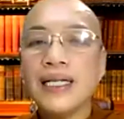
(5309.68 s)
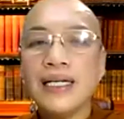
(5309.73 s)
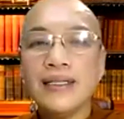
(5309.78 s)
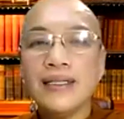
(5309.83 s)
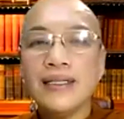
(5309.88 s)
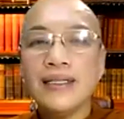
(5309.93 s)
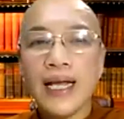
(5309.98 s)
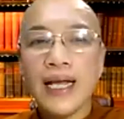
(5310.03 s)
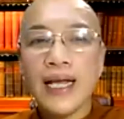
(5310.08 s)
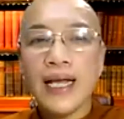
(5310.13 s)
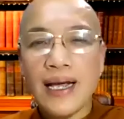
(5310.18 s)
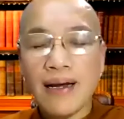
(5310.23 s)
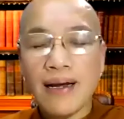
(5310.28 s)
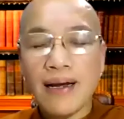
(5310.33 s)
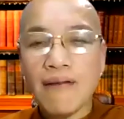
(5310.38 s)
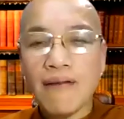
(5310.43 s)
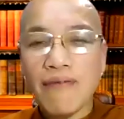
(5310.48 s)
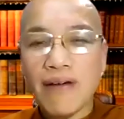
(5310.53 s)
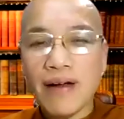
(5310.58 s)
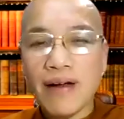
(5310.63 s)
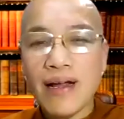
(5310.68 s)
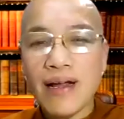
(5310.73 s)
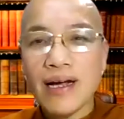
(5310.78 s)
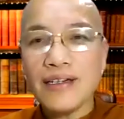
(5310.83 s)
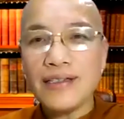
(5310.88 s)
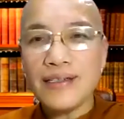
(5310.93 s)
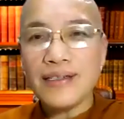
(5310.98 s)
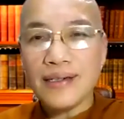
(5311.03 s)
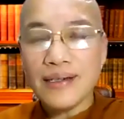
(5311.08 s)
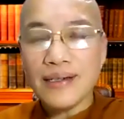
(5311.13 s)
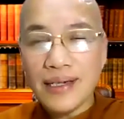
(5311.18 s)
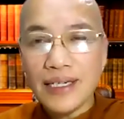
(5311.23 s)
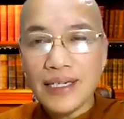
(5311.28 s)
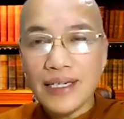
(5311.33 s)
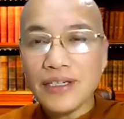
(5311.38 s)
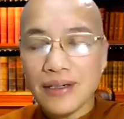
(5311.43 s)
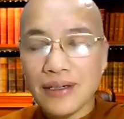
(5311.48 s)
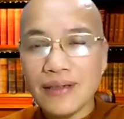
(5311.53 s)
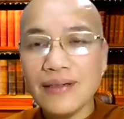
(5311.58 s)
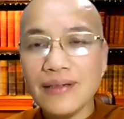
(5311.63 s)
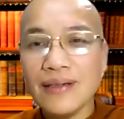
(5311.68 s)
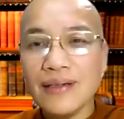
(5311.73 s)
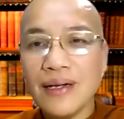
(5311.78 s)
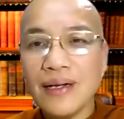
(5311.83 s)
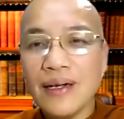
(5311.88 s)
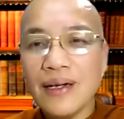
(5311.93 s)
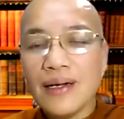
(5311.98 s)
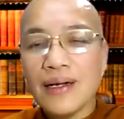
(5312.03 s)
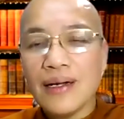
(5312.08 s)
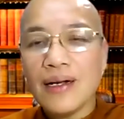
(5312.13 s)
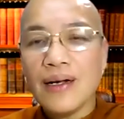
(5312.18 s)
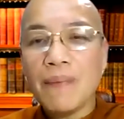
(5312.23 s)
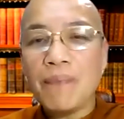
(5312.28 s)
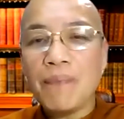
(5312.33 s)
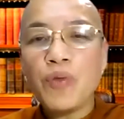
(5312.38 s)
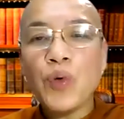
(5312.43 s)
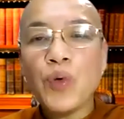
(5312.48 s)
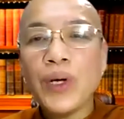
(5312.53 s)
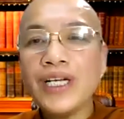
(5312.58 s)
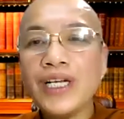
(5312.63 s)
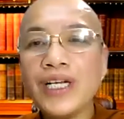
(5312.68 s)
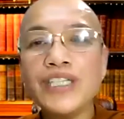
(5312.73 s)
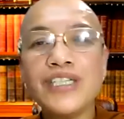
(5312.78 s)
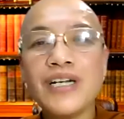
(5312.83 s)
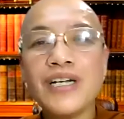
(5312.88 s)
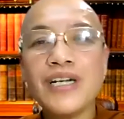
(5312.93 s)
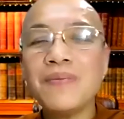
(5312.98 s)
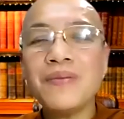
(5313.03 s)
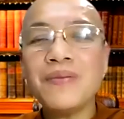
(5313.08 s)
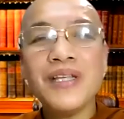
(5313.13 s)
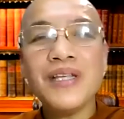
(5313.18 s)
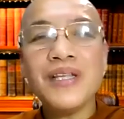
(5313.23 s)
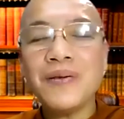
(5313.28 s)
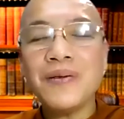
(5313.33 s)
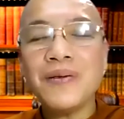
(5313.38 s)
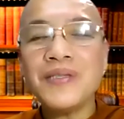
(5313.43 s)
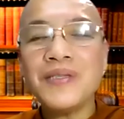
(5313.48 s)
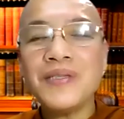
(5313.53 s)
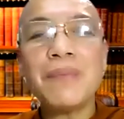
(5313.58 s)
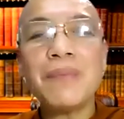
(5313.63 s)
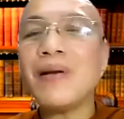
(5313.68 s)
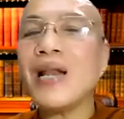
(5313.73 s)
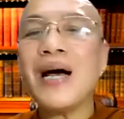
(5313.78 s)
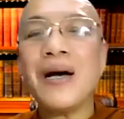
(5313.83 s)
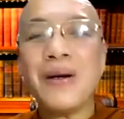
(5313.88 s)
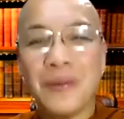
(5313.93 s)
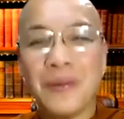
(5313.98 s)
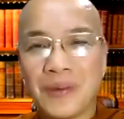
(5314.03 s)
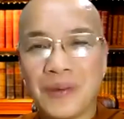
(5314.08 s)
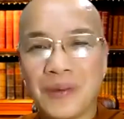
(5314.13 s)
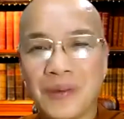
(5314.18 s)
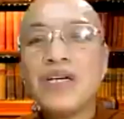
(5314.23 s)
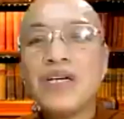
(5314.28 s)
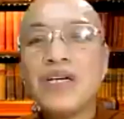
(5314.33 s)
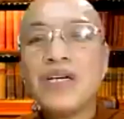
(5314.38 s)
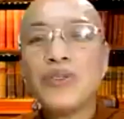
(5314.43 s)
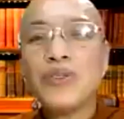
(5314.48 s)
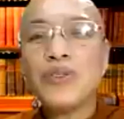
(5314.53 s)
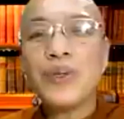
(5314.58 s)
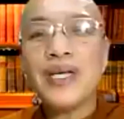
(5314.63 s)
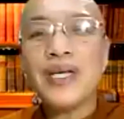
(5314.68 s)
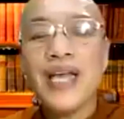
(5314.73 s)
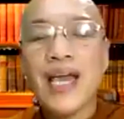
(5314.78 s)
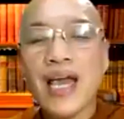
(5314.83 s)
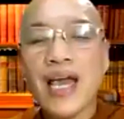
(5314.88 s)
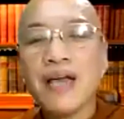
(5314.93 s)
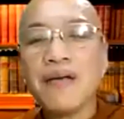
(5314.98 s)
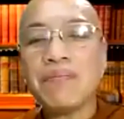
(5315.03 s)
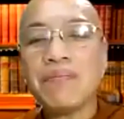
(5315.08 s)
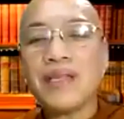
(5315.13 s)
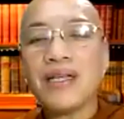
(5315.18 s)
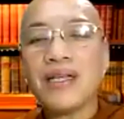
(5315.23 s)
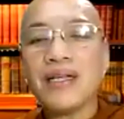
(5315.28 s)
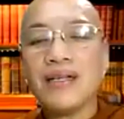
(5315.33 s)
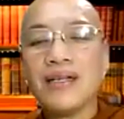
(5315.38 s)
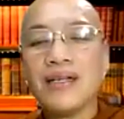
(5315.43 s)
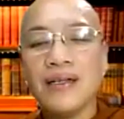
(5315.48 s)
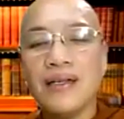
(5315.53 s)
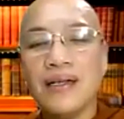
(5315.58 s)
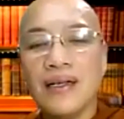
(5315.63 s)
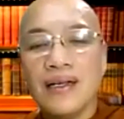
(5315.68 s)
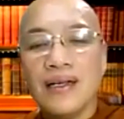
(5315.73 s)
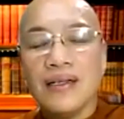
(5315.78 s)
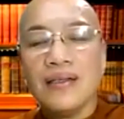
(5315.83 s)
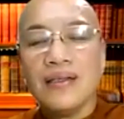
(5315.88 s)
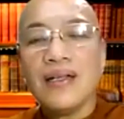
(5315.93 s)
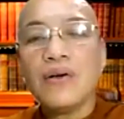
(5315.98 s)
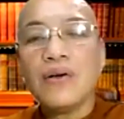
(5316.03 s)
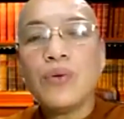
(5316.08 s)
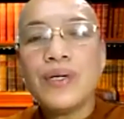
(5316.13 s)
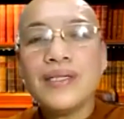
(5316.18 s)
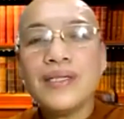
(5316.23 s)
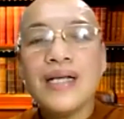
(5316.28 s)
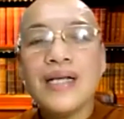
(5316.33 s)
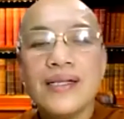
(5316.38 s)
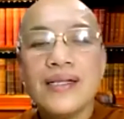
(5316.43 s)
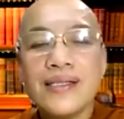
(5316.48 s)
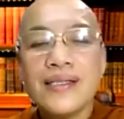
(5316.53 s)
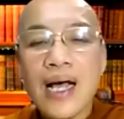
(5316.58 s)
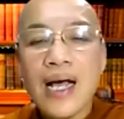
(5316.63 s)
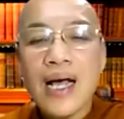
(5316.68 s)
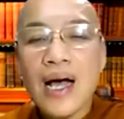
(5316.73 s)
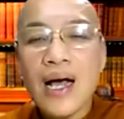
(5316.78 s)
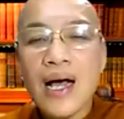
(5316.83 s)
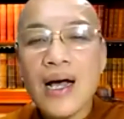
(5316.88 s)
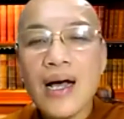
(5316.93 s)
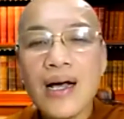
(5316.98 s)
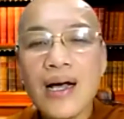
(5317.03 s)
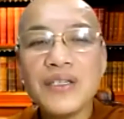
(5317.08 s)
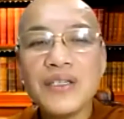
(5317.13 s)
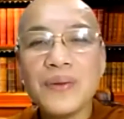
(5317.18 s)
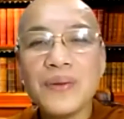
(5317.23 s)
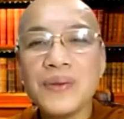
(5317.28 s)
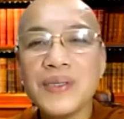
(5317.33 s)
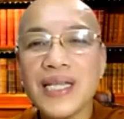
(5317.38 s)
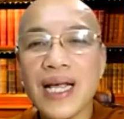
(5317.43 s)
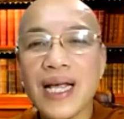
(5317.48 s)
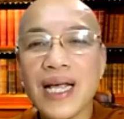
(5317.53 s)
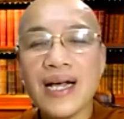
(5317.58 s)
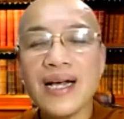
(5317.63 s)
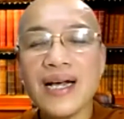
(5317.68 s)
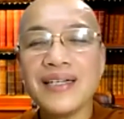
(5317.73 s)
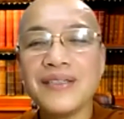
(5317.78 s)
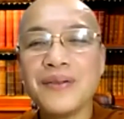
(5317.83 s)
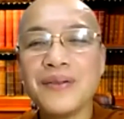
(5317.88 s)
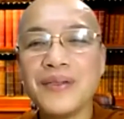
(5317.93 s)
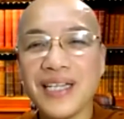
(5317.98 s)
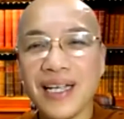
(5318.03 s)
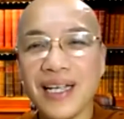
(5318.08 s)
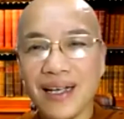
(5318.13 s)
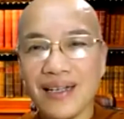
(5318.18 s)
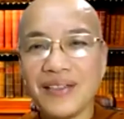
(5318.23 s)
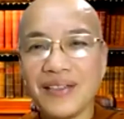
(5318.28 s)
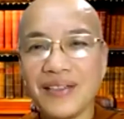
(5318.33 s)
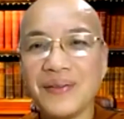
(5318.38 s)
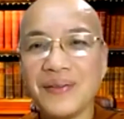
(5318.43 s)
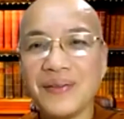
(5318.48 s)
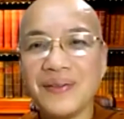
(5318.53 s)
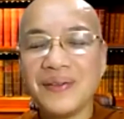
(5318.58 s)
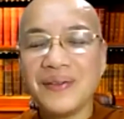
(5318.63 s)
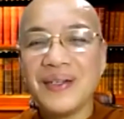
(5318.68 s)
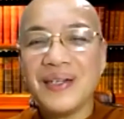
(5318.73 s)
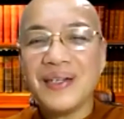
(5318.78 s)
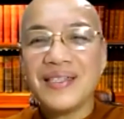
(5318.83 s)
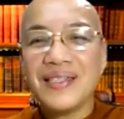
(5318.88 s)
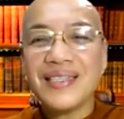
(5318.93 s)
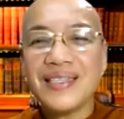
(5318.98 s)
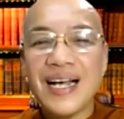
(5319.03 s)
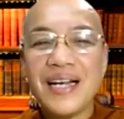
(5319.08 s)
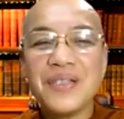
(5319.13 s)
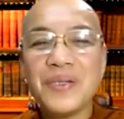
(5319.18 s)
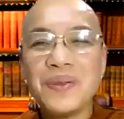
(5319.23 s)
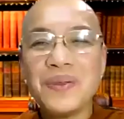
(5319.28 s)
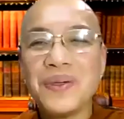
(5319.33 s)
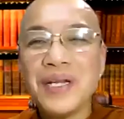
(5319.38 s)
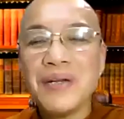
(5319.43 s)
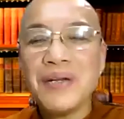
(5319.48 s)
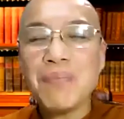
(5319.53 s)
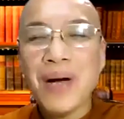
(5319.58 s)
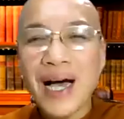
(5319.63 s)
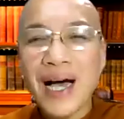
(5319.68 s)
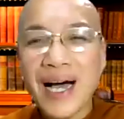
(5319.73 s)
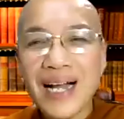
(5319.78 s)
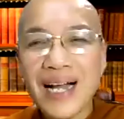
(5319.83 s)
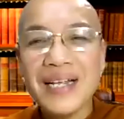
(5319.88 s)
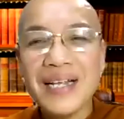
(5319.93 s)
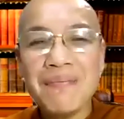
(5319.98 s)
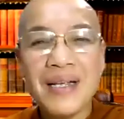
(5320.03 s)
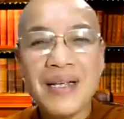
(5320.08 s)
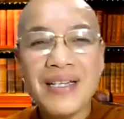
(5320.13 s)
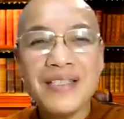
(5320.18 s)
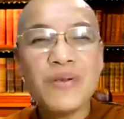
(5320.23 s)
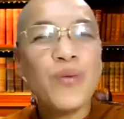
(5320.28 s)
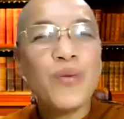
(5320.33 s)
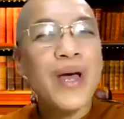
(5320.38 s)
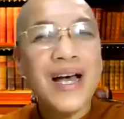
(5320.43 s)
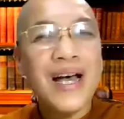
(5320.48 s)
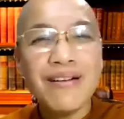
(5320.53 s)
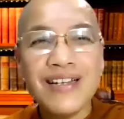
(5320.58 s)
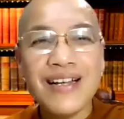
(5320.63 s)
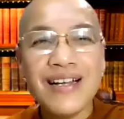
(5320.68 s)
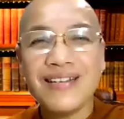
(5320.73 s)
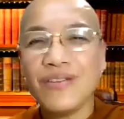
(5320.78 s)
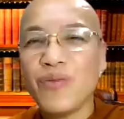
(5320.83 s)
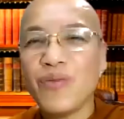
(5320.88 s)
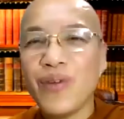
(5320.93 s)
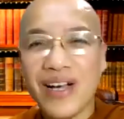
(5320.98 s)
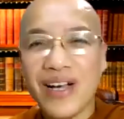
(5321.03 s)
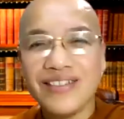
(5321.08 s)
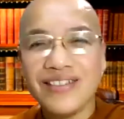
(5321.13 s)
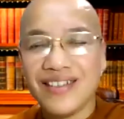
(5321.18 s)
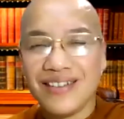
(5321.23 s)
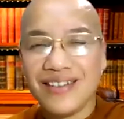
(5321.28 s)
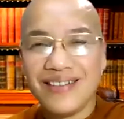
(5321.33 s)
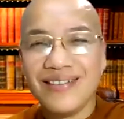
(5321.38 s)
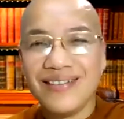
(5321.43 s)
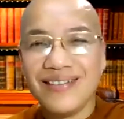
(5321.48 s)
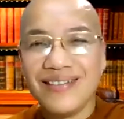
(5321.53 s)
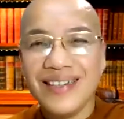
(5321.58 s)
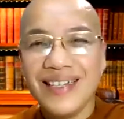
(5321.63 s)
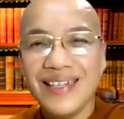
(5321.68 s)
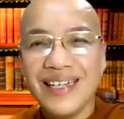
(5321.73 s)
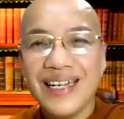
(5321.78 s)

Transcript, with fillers: But in Theravada tradition, um, we don't use applaud, but we have the the word sadhu, sadhu, sadhu. Sadhu in Pali means well done, well done.